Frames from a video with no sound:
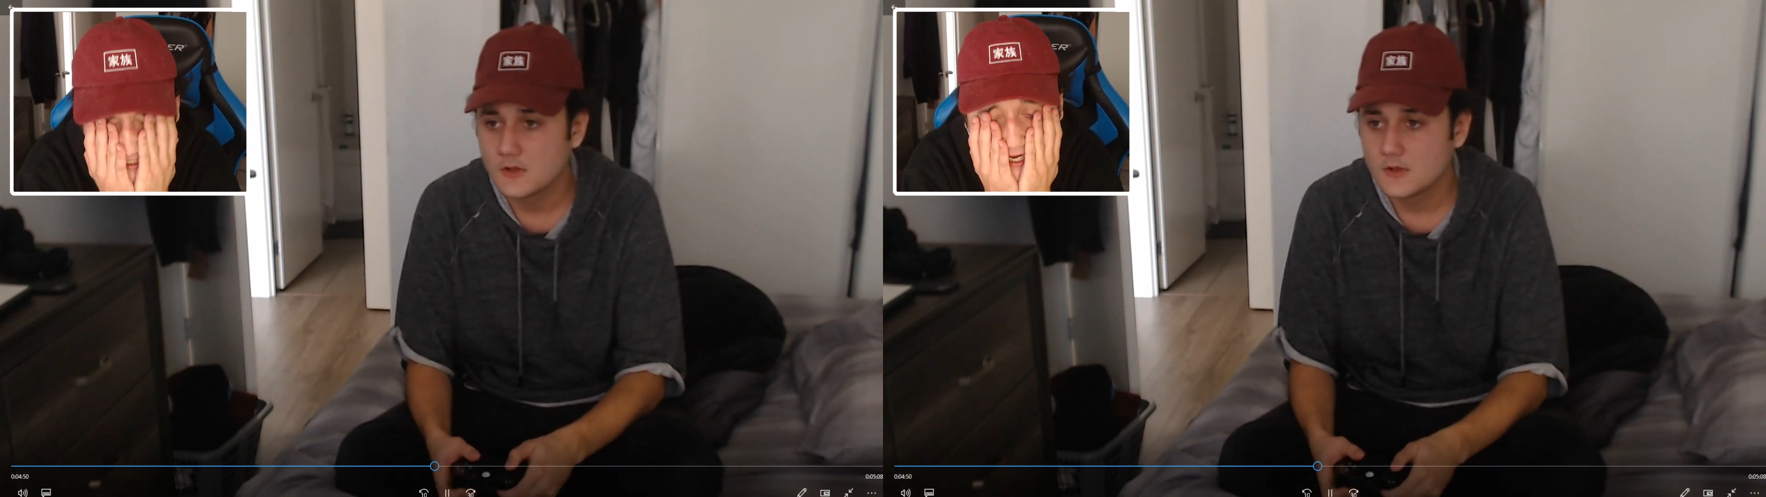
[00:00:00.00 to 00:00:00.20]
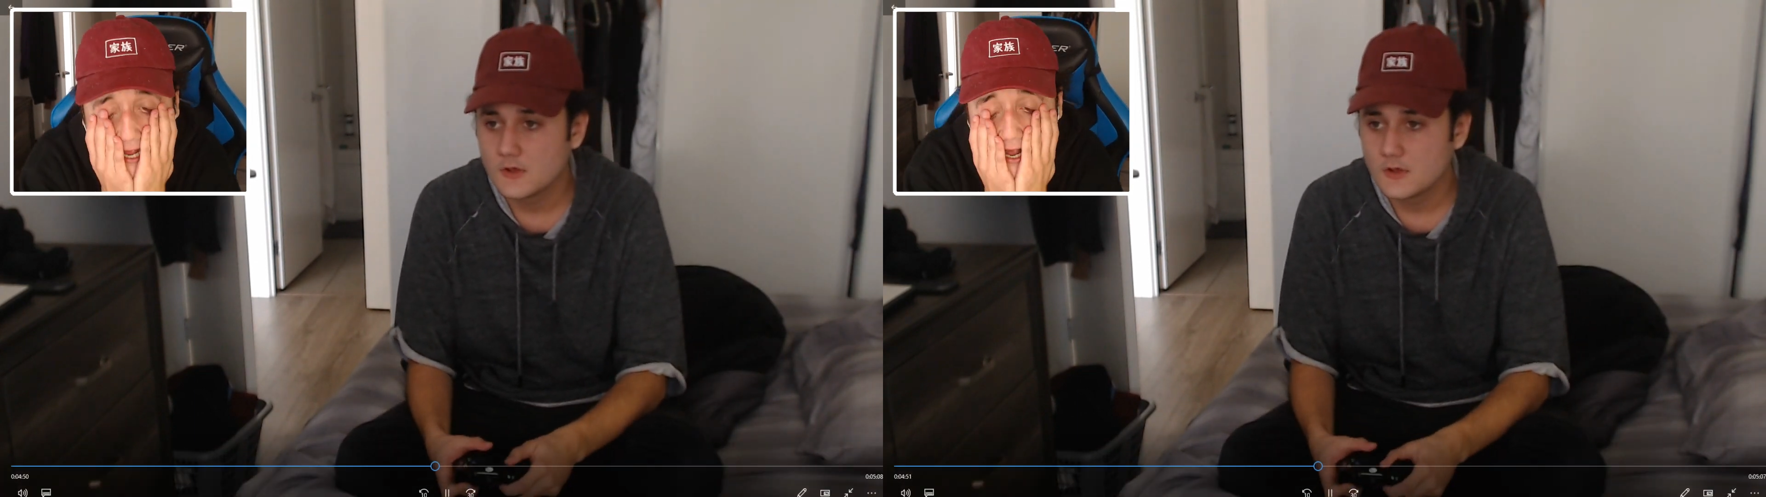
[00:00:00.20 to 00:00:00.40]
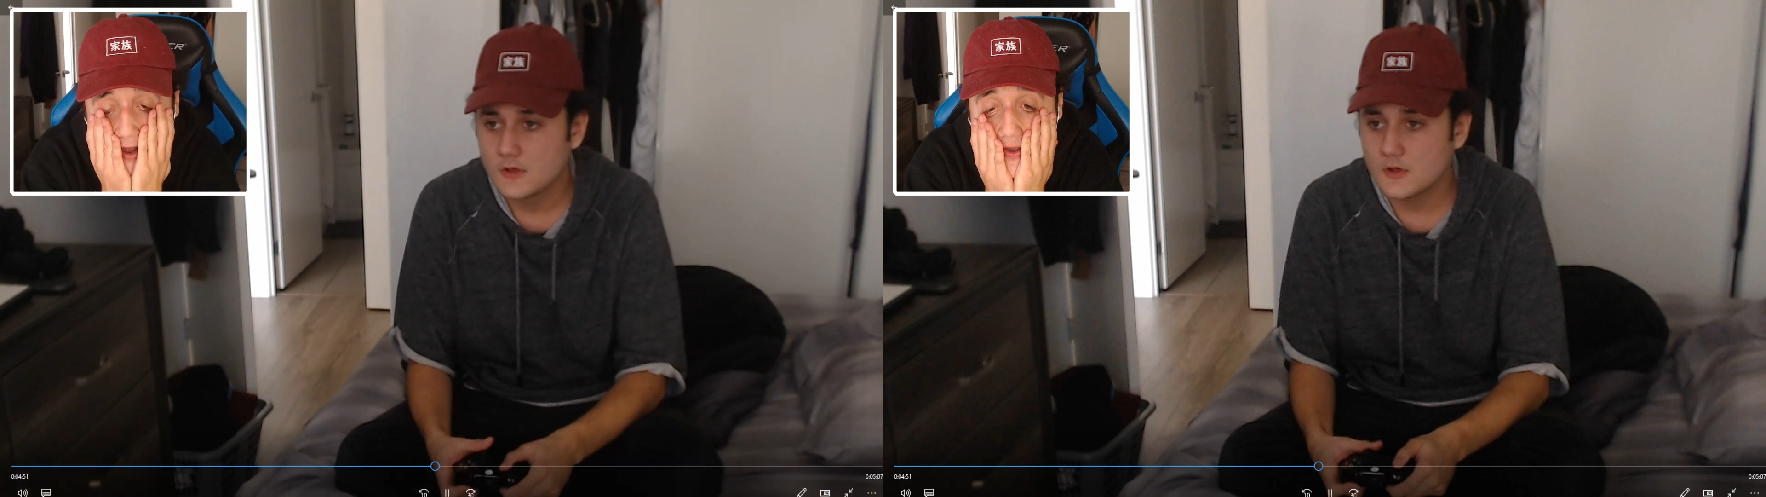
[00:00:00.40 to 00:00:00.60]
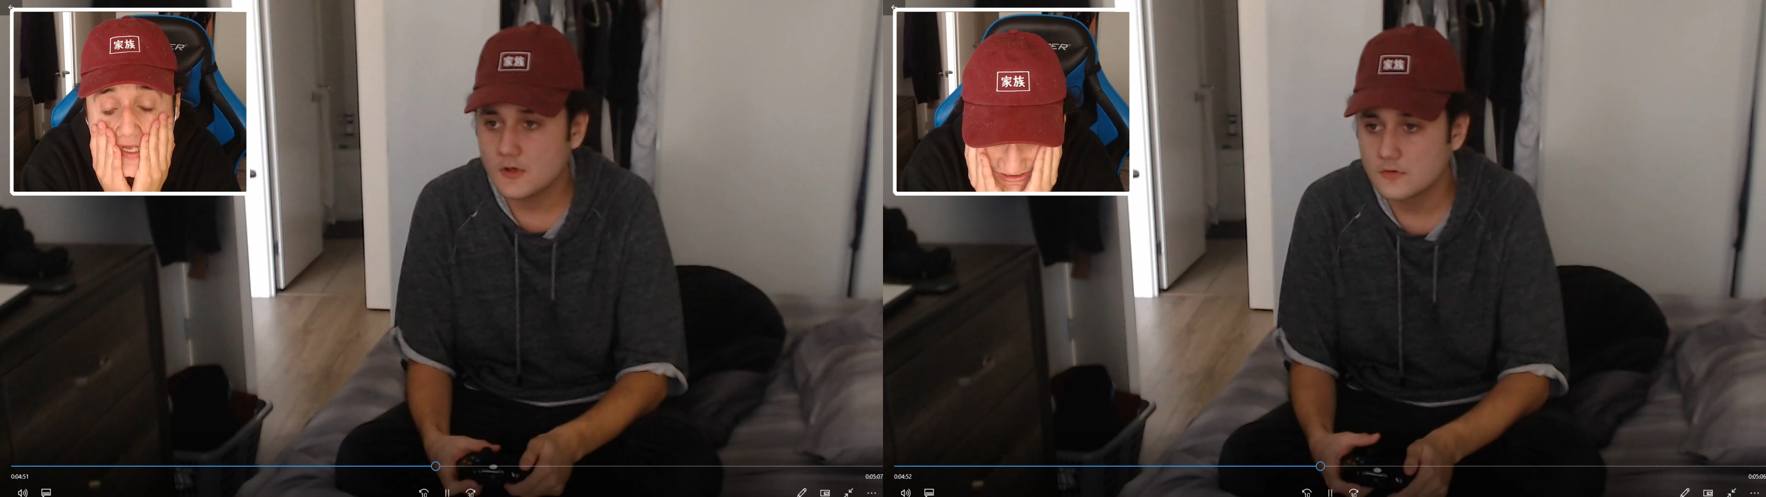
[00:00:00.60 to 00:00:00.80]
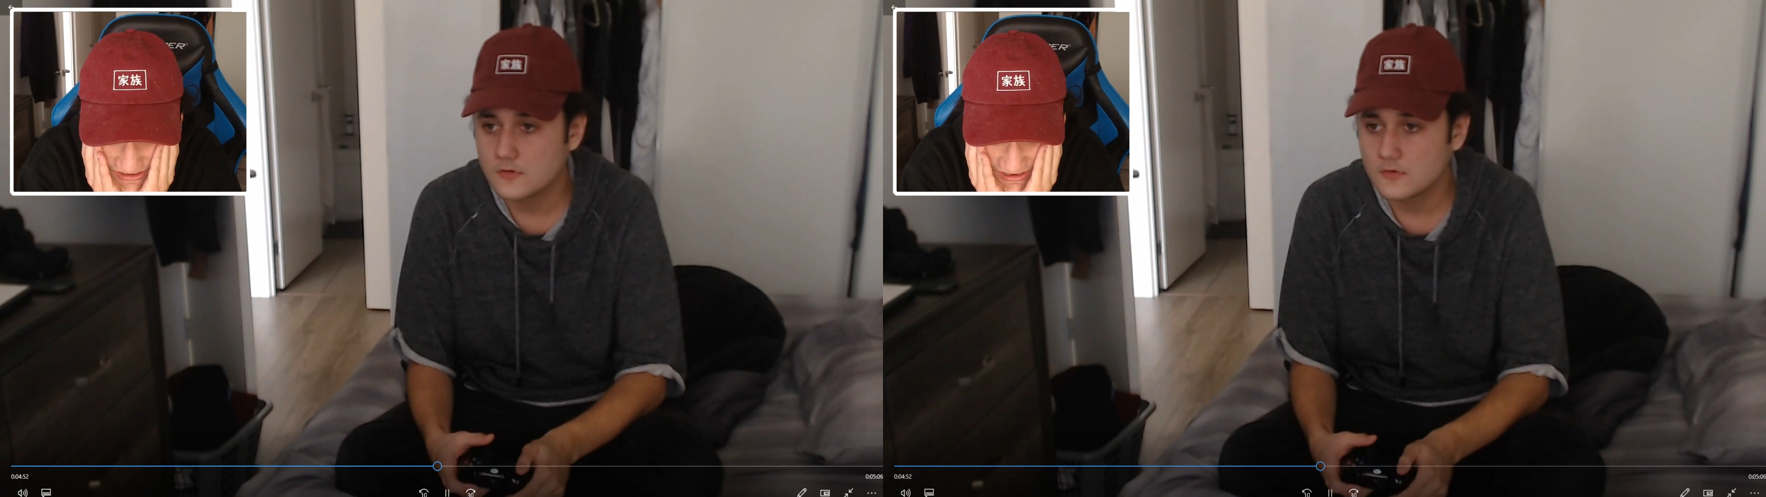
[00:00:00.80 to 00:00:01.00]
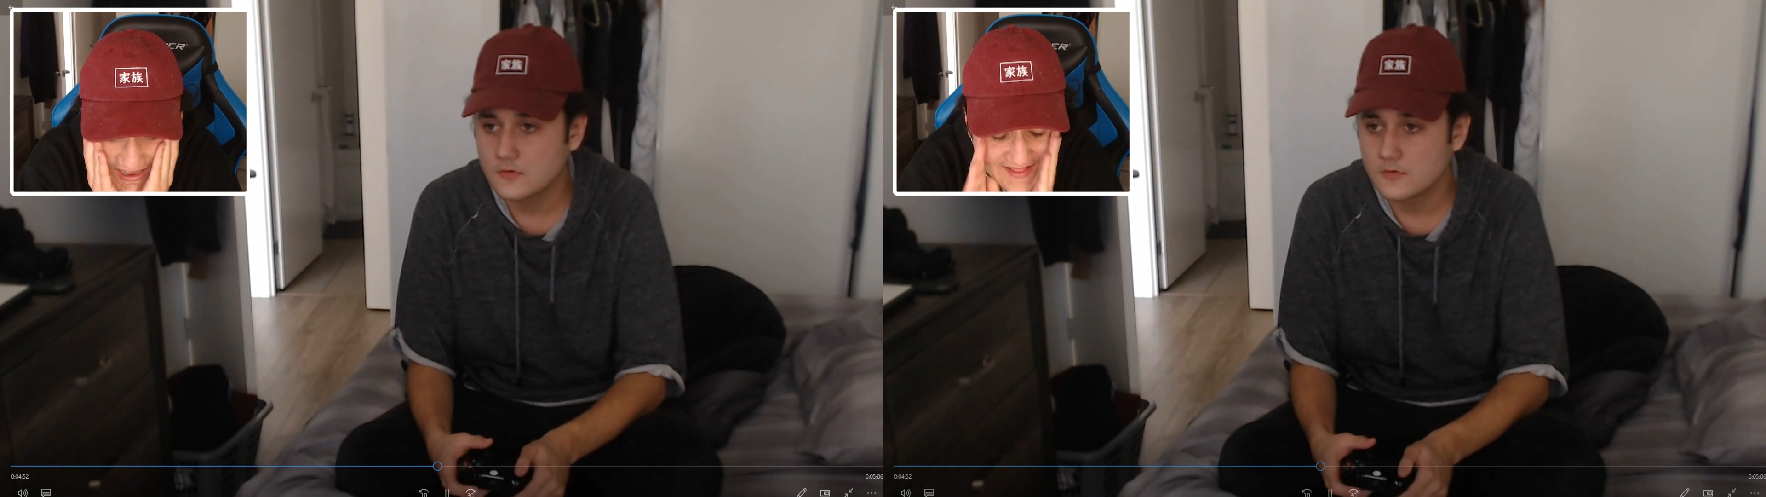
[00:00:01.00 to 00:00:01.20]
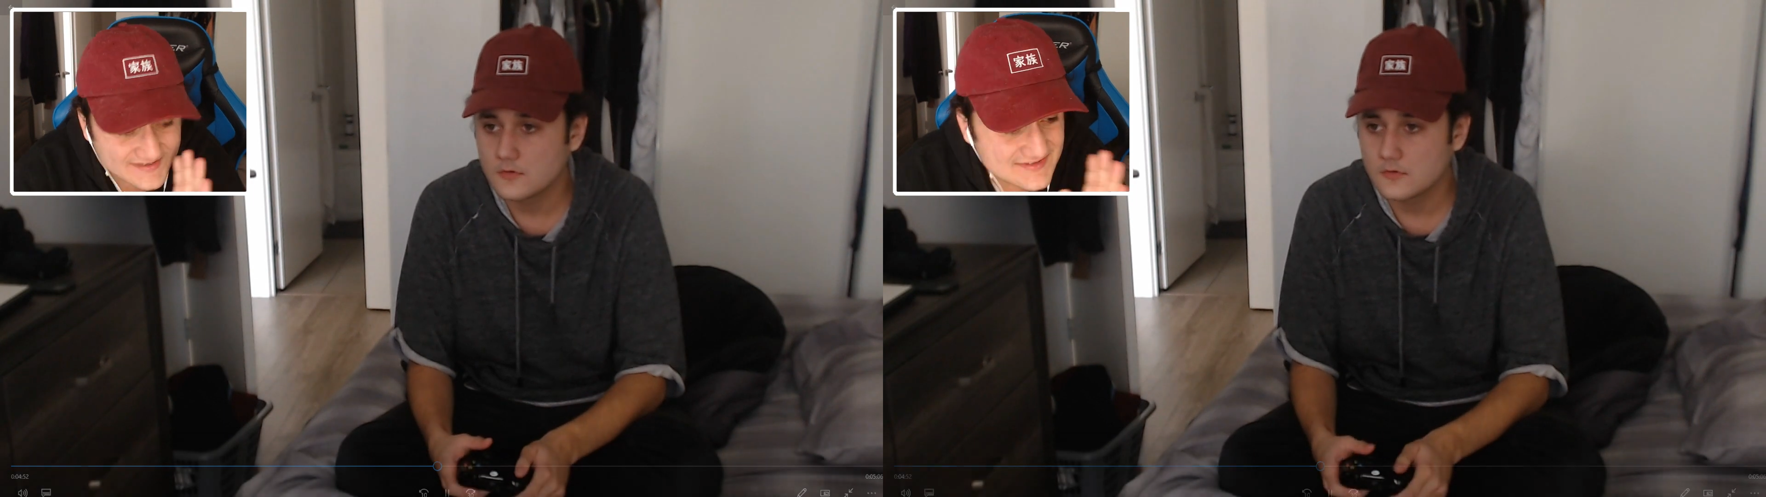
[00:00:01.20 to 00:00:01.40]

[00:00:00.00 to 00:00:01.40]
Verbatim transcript: No. I like